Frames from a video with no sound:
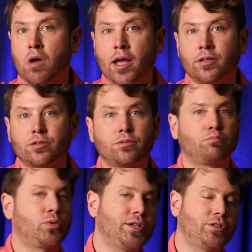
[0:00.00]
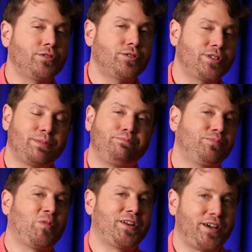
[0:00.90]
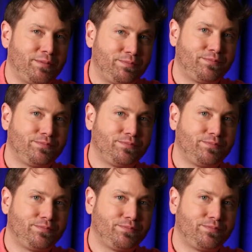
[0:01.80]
mice, printers, and whatnot.